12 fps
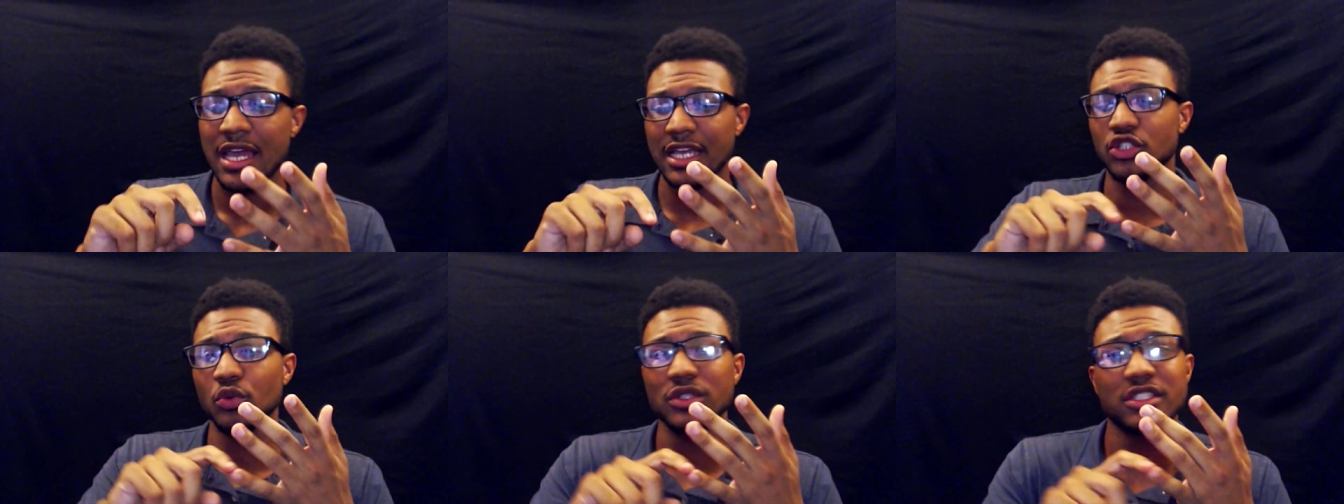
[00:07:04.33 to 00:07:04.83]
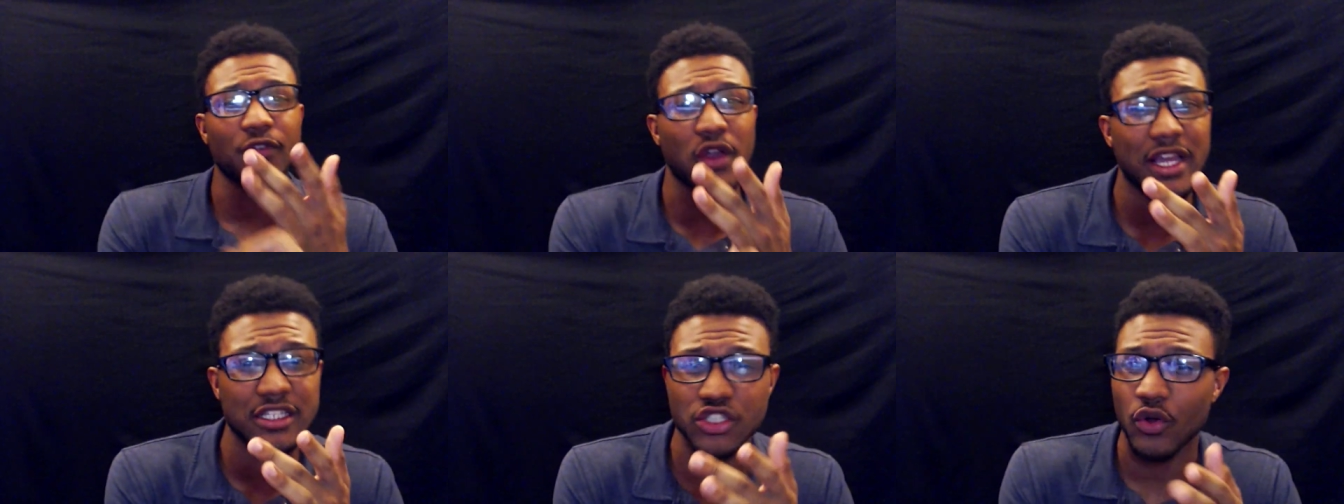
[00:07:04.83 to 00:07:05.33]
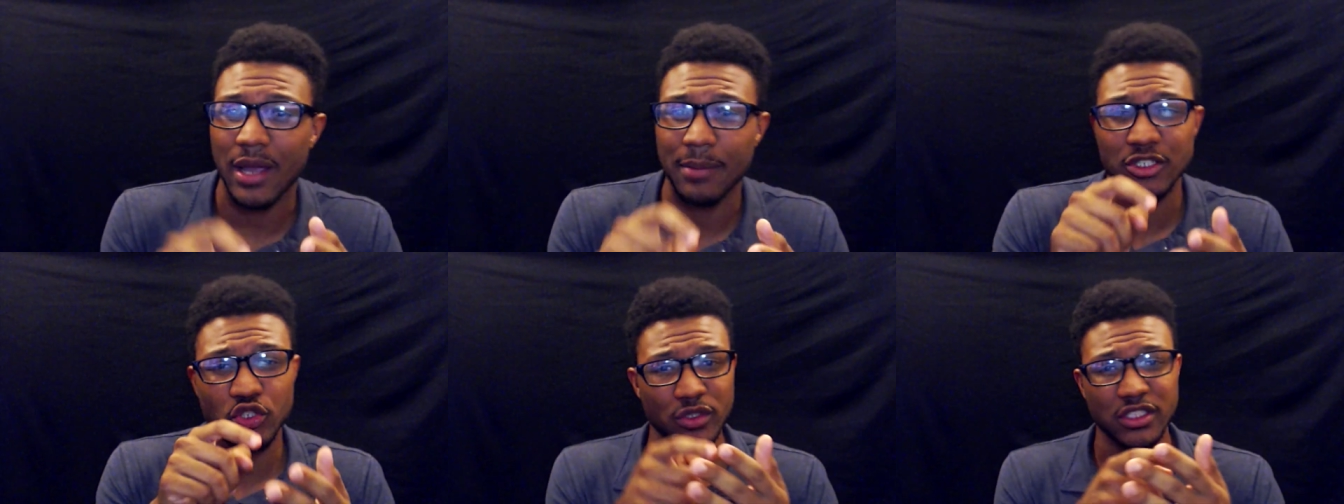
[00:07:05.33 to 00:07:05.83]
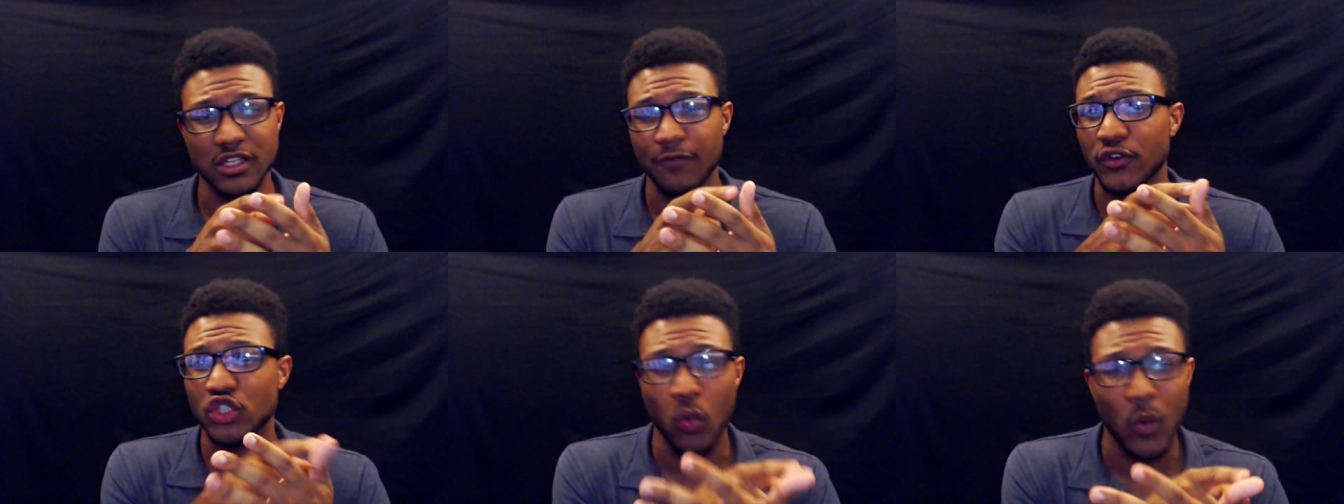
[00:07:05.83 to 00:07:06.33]
he's doing stuff for Instagram, he's doing stuff
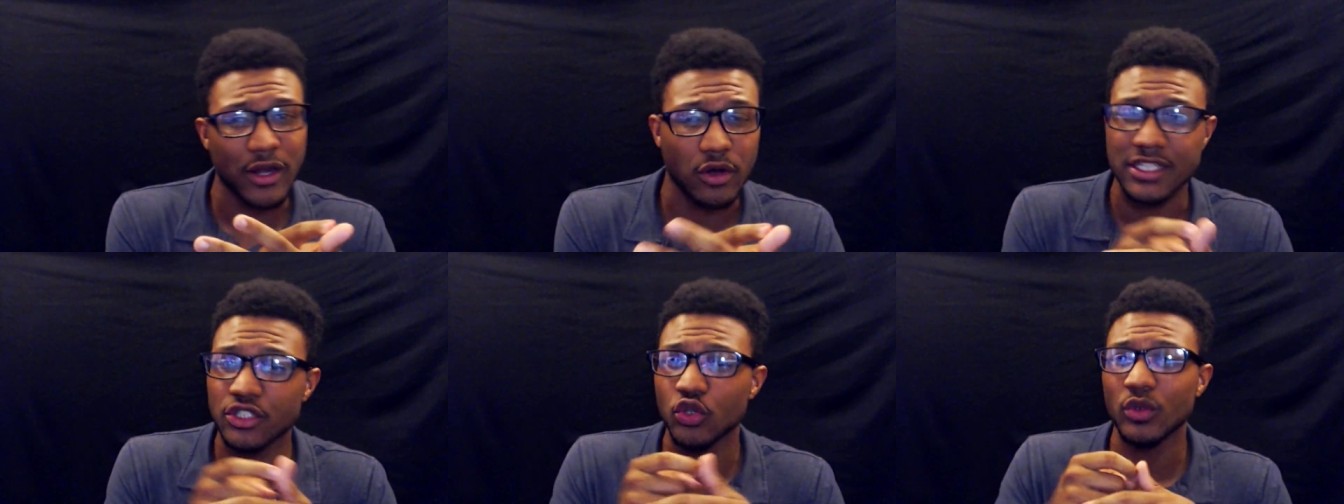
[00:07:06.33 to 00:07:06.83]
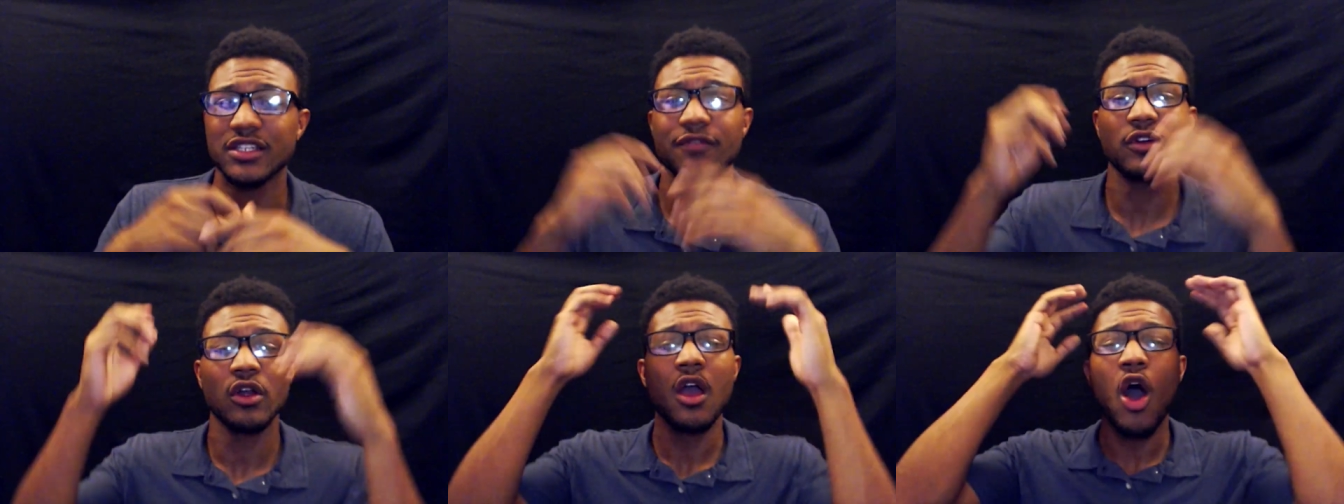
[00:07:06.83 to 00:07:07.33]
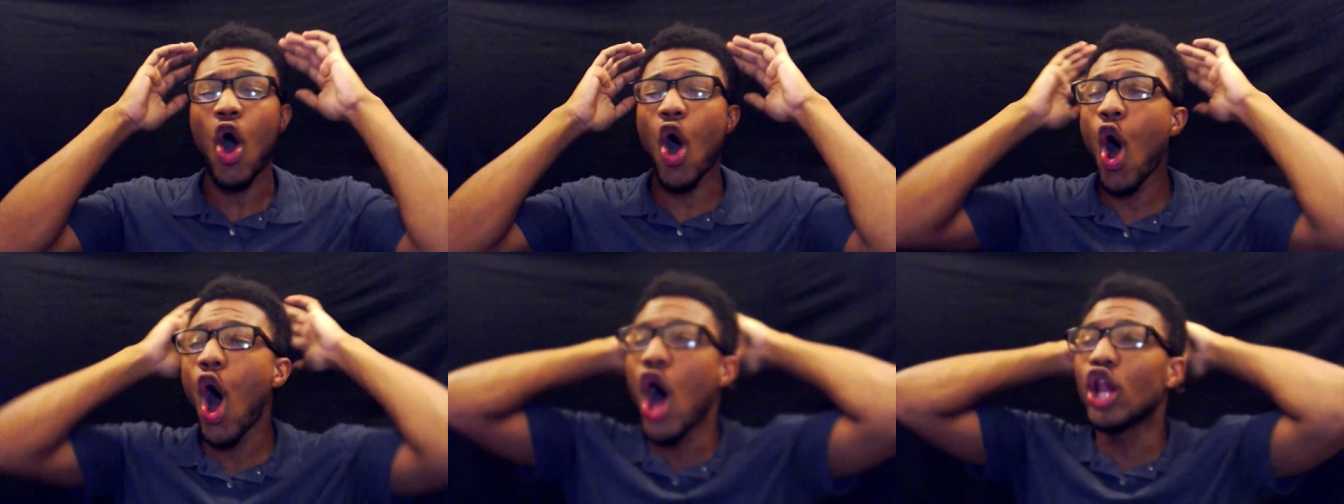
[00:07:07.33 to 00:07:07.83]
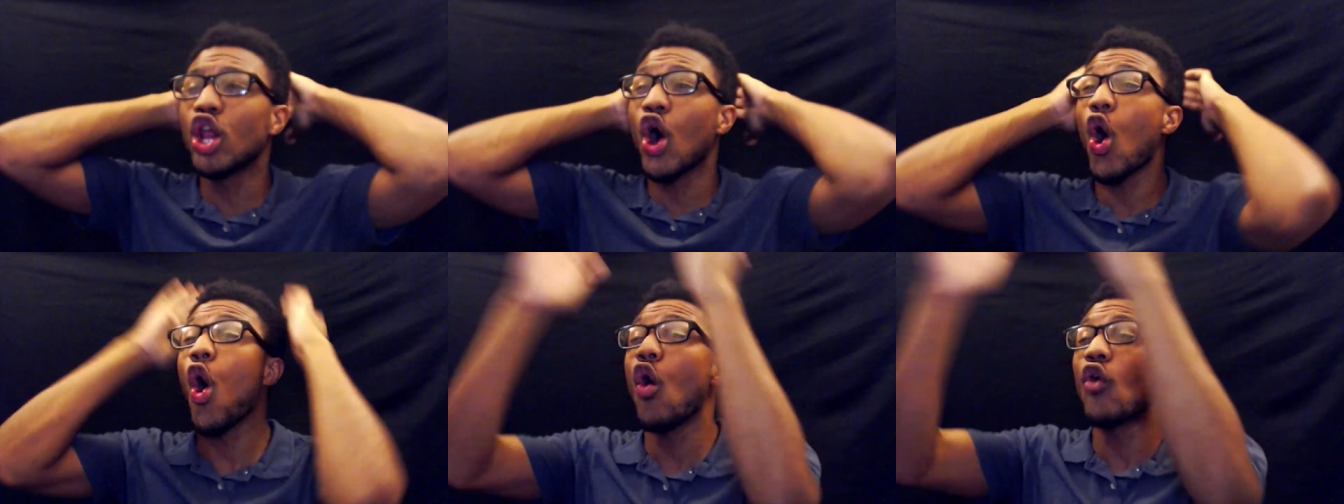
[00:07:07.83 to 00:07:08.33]
for Twitter, he's doing stuff all
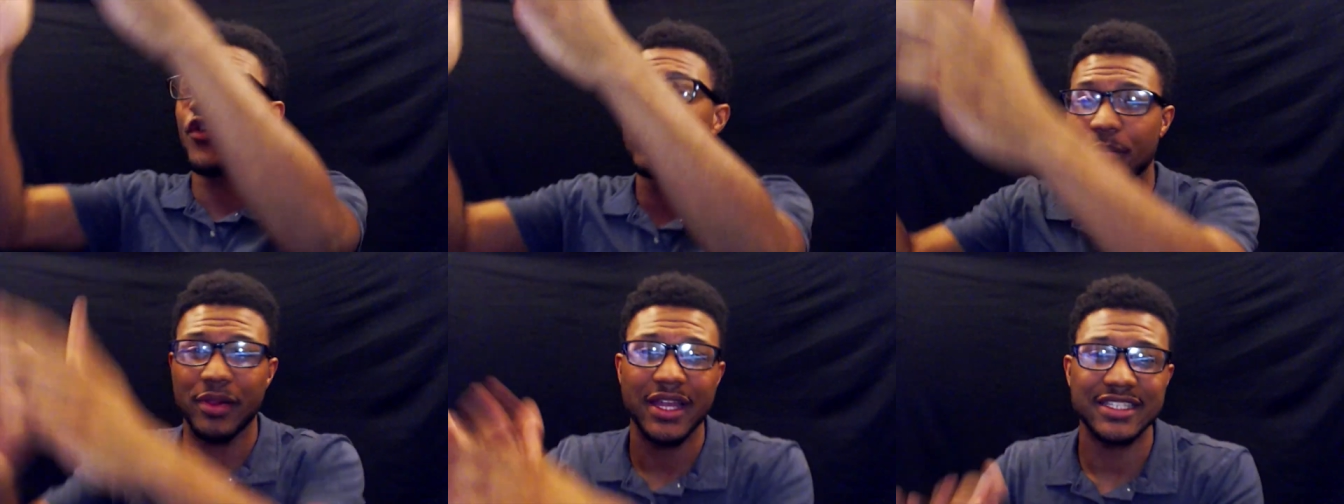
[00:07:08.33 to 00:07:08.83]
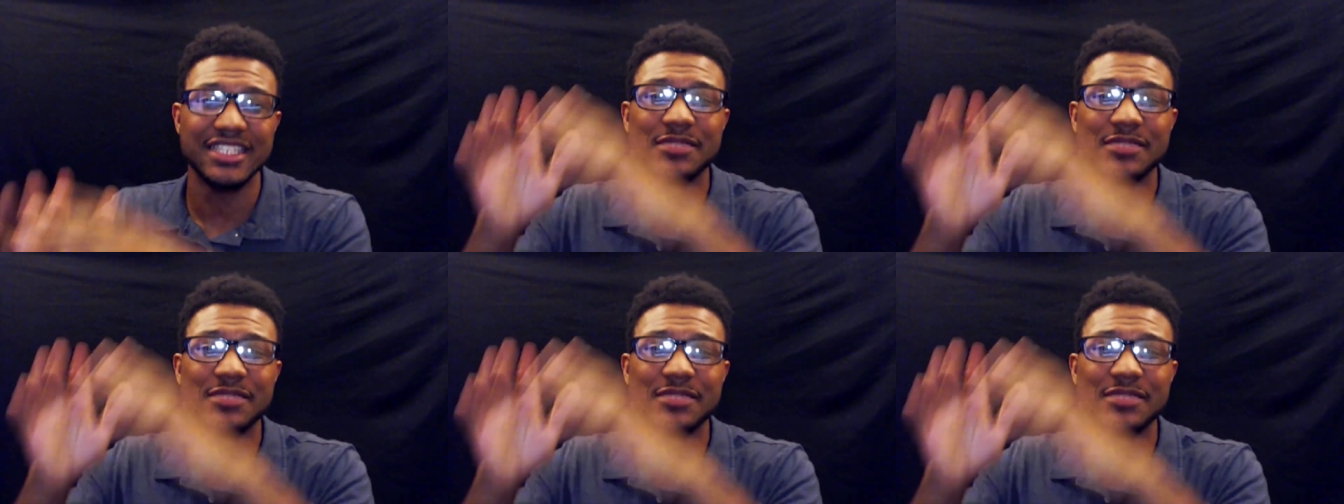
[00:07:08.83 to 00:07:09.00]
over the place.